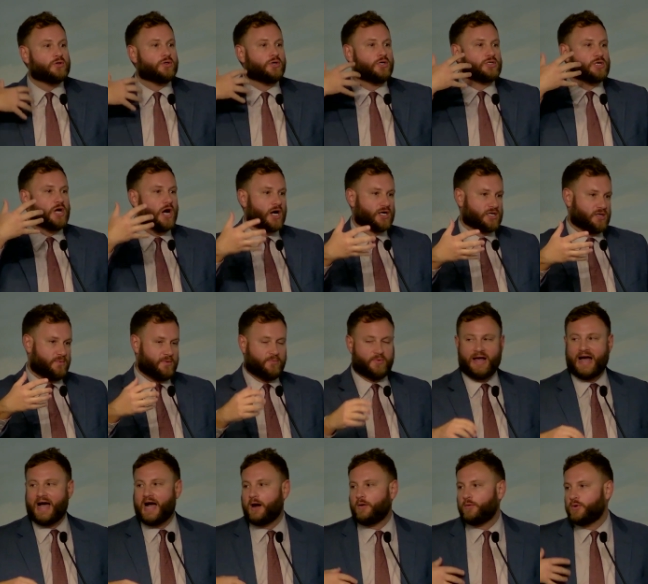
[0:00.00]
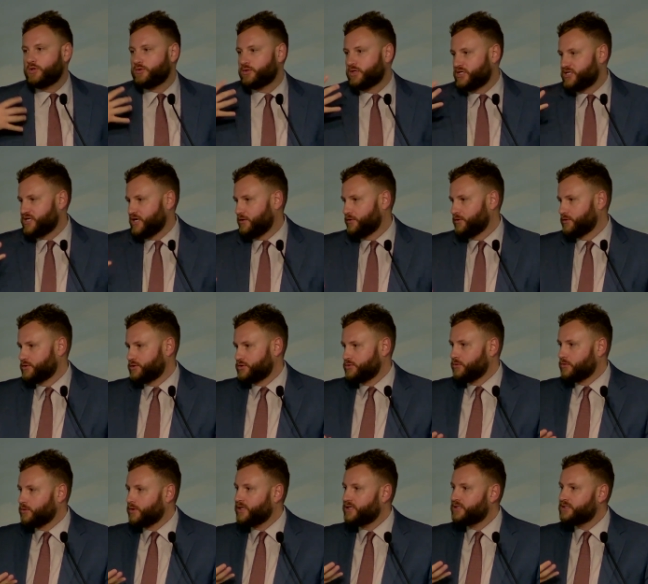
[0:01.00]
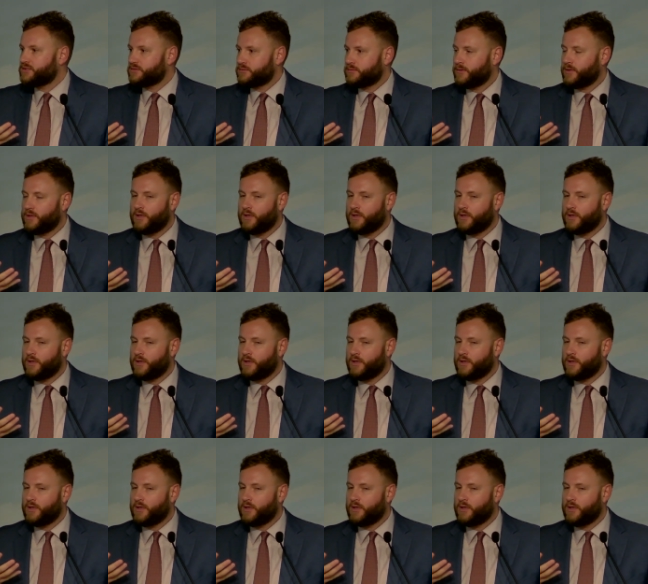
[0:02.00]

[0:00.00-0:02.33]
going to talk to people? How are you going to tell those stories?